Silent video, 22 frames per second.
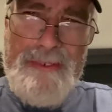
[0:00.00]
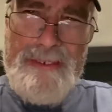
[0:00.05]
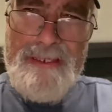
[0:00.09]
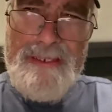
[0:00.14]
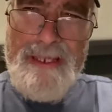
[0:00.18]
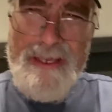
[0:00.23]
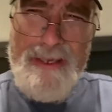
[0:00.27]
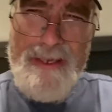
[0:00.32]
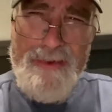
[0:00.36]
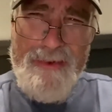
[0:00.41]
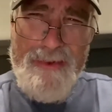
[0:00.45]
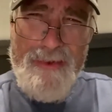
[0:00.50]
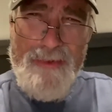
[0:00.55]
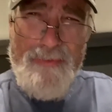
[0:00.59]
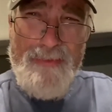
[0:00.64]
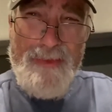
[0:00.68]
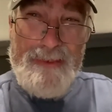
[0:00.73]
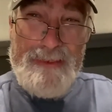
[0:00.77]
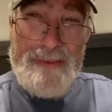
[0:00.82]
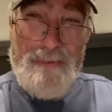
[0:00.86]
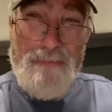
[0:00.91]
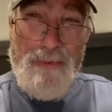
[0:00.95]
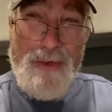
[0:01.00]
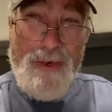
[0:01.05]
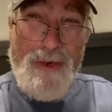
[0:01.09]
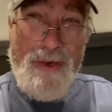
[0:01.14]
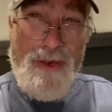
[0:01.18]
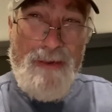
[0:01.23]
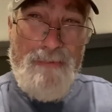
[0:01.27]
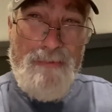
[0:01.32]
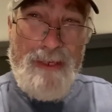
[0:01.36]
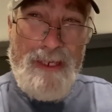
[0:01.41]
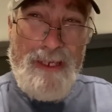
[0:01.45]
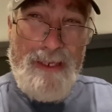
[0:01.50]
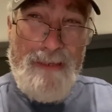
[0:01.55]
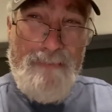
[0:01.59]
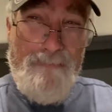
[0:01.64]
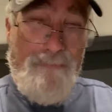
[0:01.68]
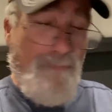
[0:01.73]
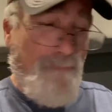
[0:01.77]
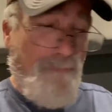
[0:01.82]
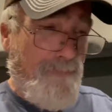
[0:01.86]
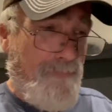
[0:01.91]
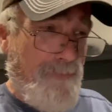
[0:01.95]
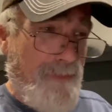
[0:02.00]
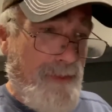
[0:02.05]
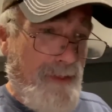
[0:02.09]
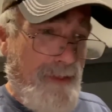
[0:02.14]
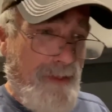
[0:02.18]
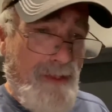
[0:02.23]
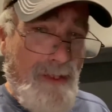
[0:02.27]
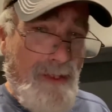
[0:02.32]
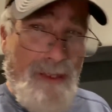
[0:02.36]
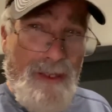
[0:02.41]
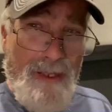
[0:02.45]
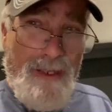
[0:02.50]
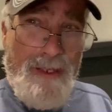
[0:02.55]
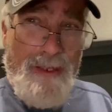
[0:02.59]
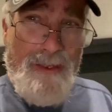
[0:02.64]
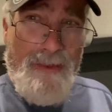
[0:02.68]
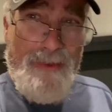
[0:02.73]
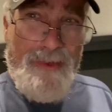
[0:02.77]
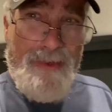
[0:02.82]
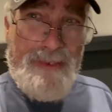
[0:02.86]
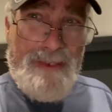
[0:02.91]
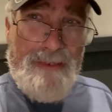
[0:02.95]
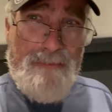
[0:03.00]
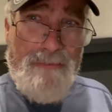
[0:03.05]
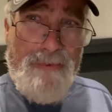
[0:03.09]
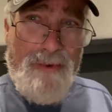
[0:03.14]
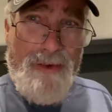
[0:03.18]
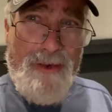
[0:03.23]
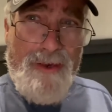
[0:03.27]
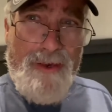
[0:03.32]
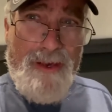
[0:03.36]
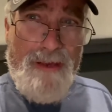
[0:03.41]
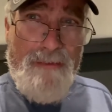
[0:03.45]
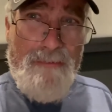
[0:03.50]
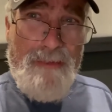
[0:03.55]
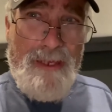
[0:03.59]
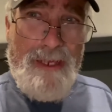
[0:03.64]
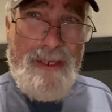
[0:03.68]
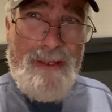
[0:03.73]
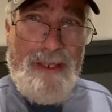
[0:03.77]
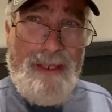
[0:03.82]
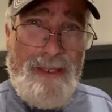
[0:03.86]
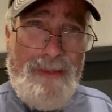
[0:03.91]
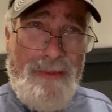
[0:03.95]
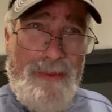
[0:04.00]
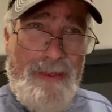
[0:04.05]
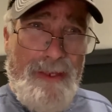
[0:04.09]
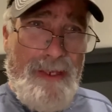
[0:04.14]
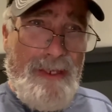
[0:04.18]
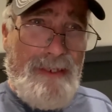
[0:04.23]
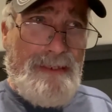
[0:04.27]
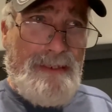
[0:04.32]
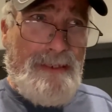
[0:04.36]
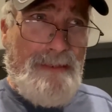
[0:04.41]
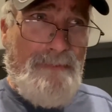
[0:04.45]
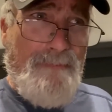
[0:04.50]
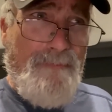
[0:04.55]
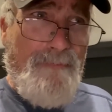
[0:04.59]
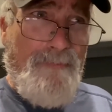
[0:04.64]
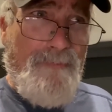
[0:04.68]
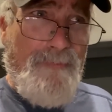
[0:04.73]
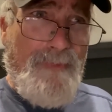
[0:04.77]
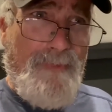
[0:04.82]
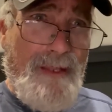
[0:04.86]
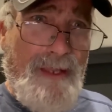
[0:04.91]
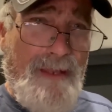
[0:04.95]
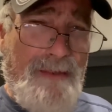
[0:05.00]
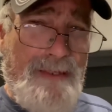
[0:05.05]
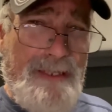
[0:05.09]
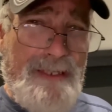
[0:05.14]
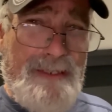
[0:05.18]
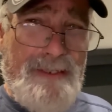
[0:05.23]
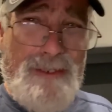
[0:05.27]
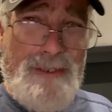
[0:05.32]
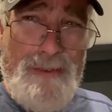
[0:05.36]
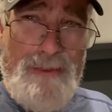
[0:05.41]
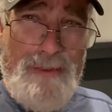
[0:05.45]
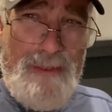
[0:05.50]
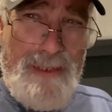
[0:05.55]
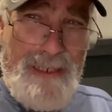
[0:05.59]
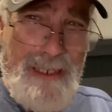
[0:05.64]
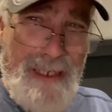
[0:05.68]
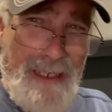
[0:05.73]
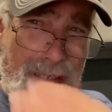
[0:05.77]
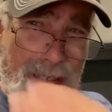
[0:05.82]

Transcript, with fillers: I don't know. There's a part of me, there's a part of me that thinks I just kind